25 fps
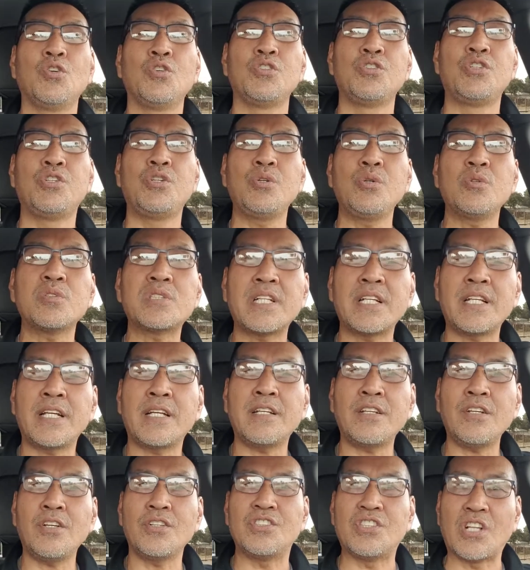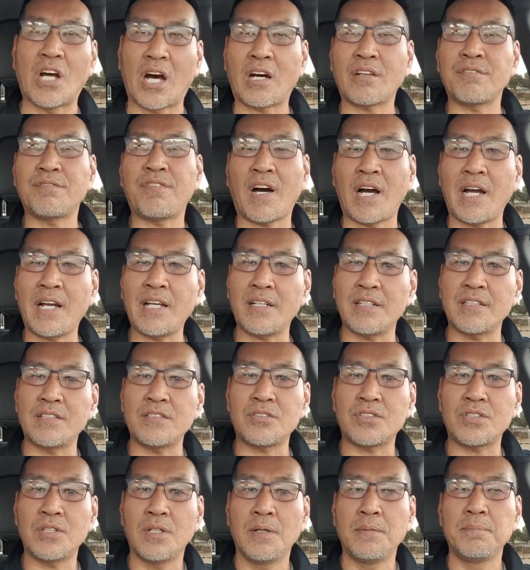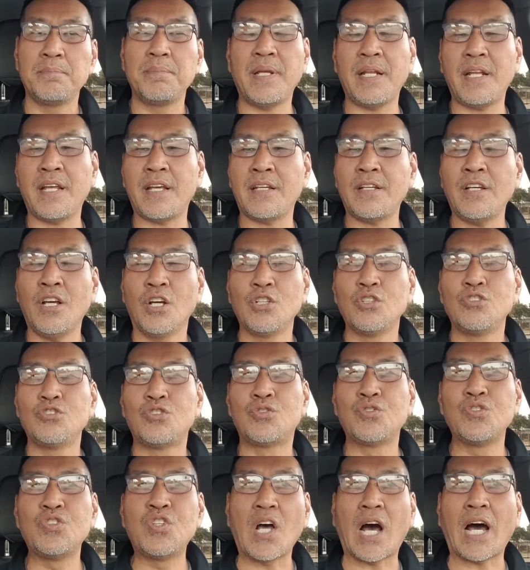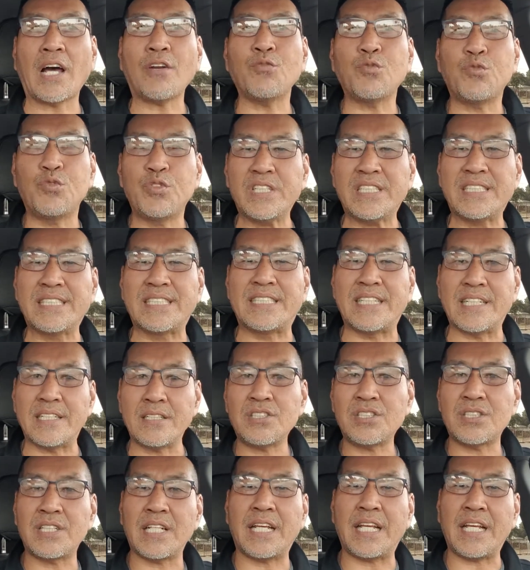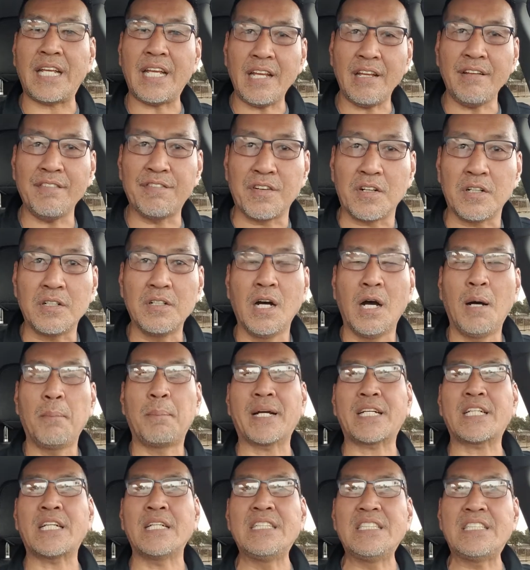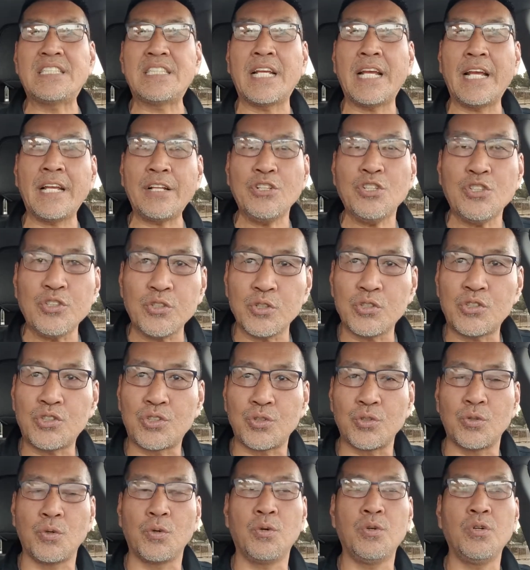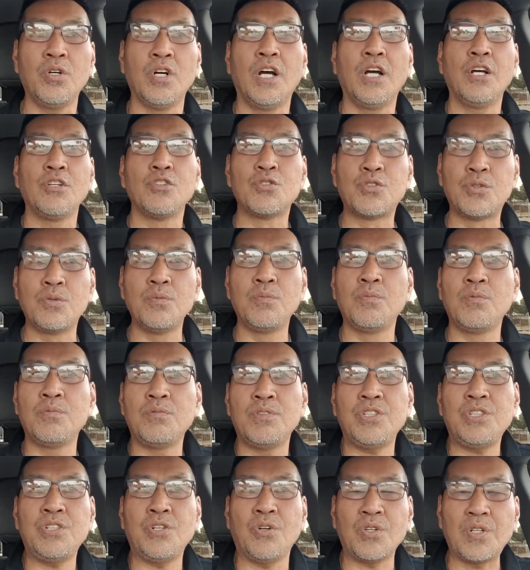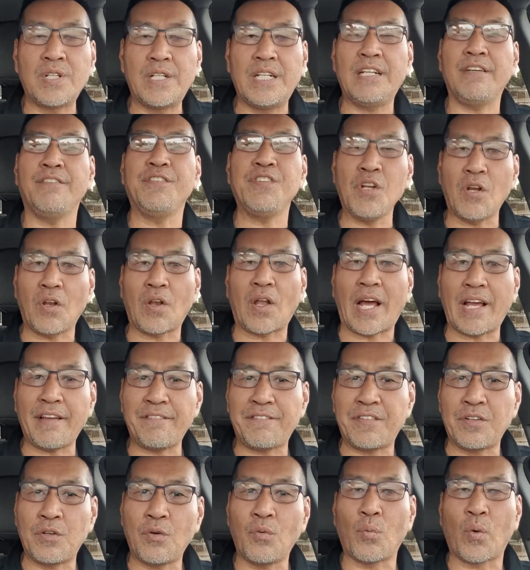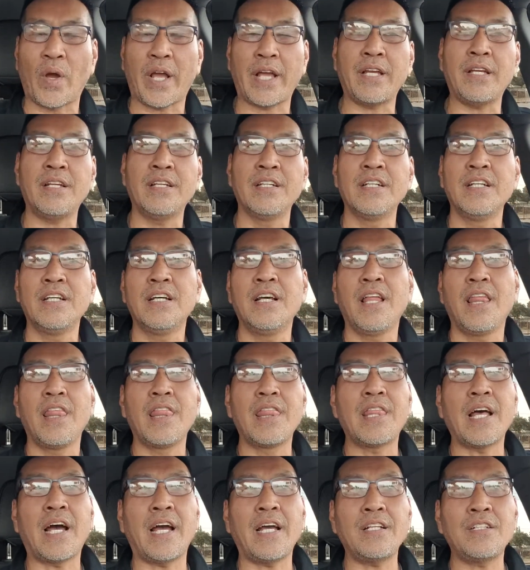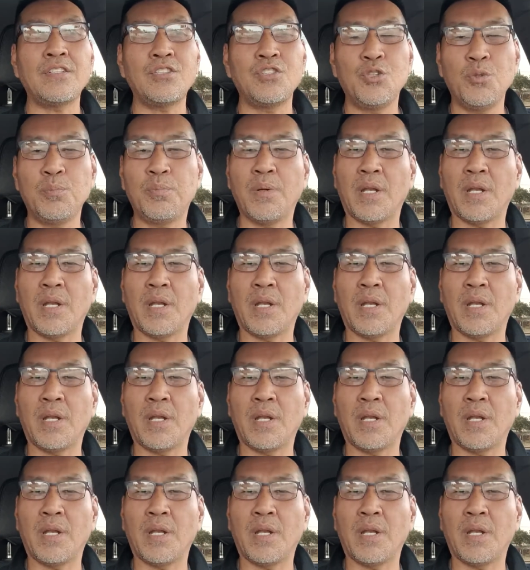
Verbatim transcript: using nonviolence meaning do not resist evil, but continue to, you know, live your life in a way that you